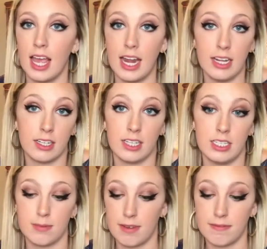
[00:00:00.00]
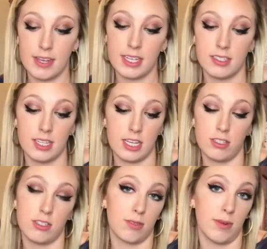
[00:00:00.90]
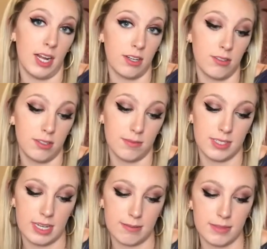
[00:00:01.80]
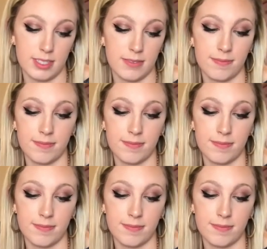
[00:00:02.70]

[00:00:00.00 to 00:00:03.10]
and it cleans my face. That's just what I do sometimes.